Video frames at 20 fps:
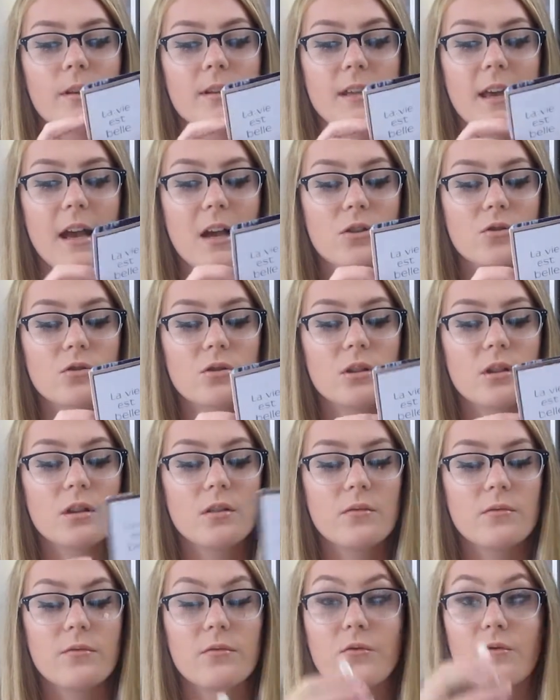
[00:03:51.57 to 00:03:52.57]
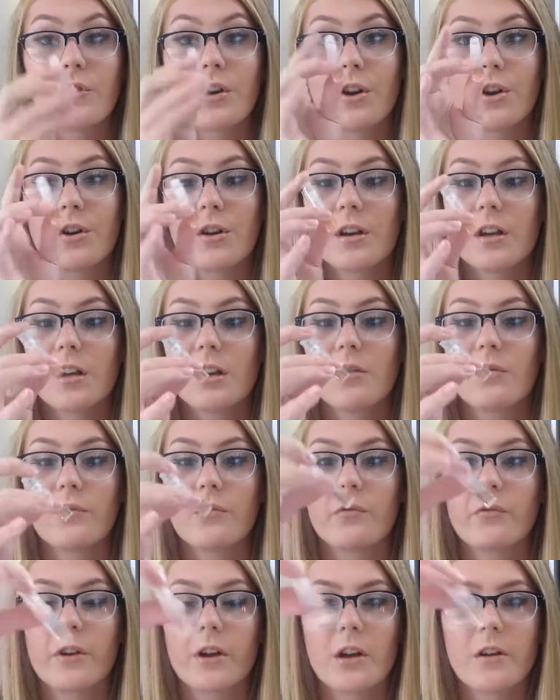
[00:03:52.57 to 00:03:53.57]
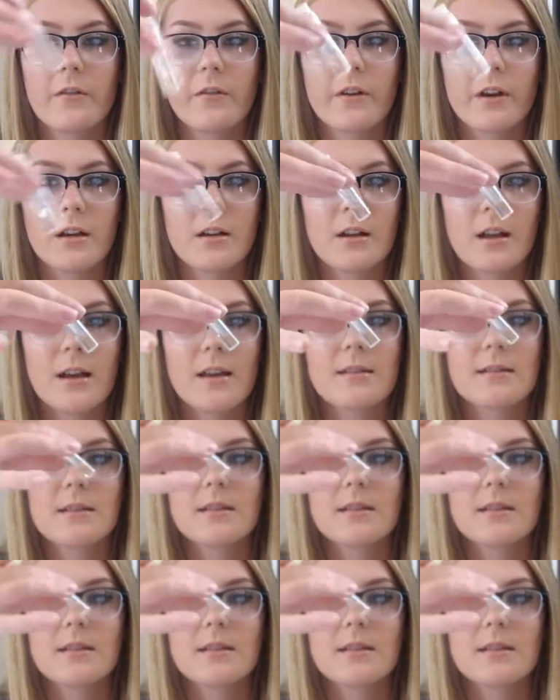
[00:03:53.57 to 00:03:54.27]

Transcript: It's actually very, very nice.